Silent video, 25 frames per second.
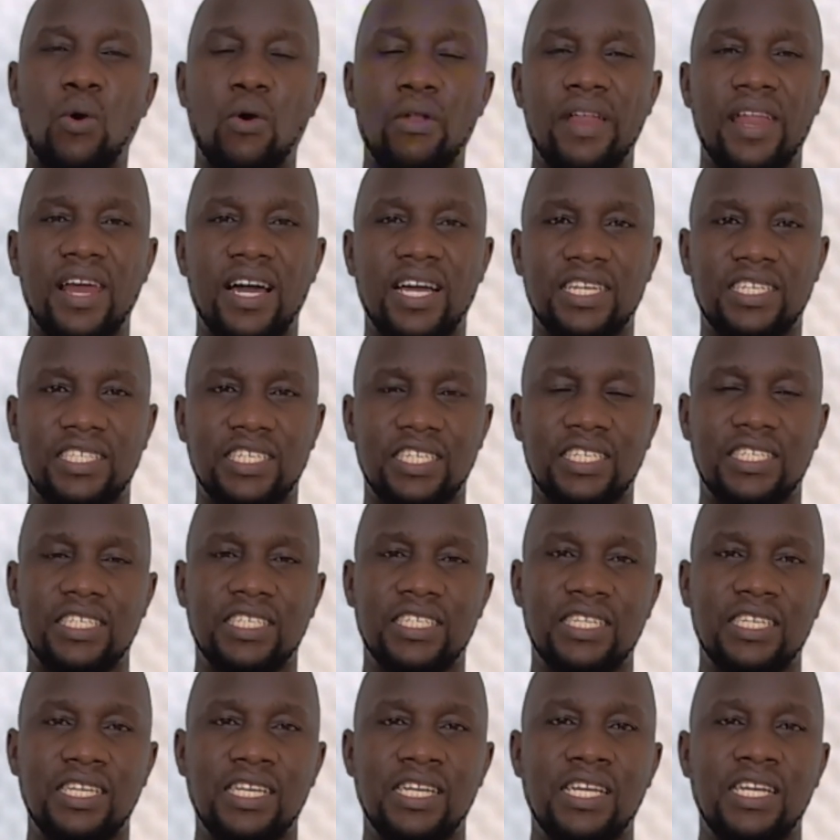conducted,
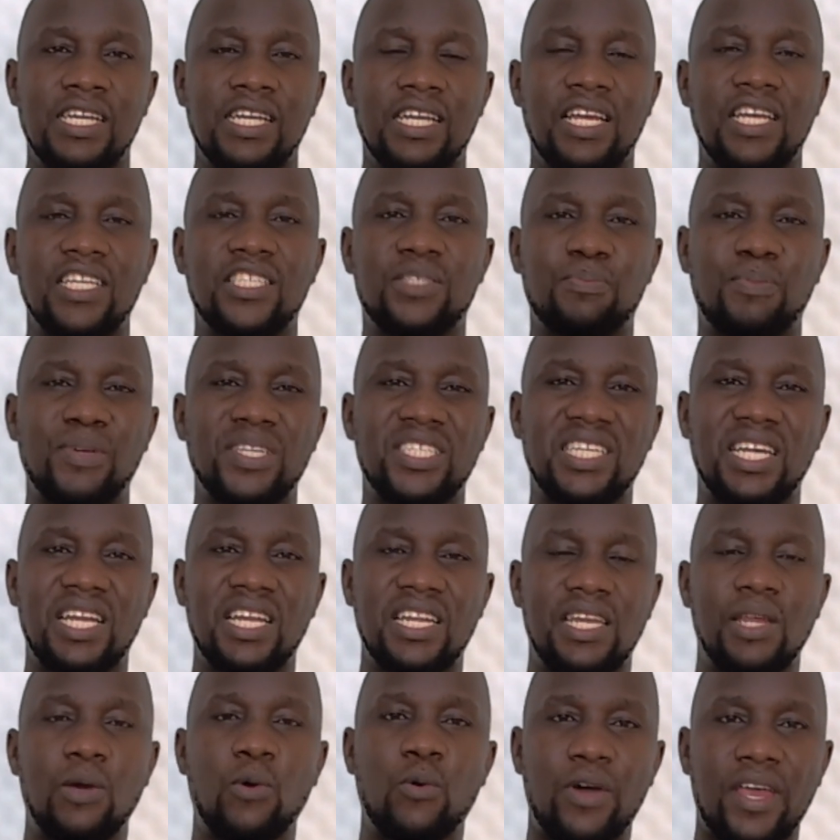
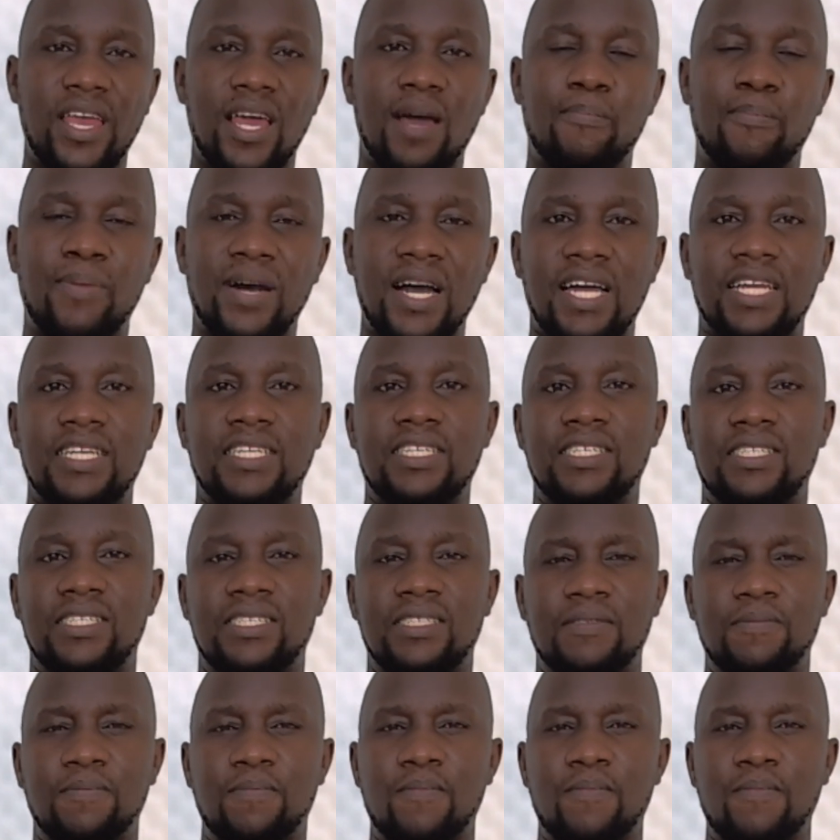especially the where part.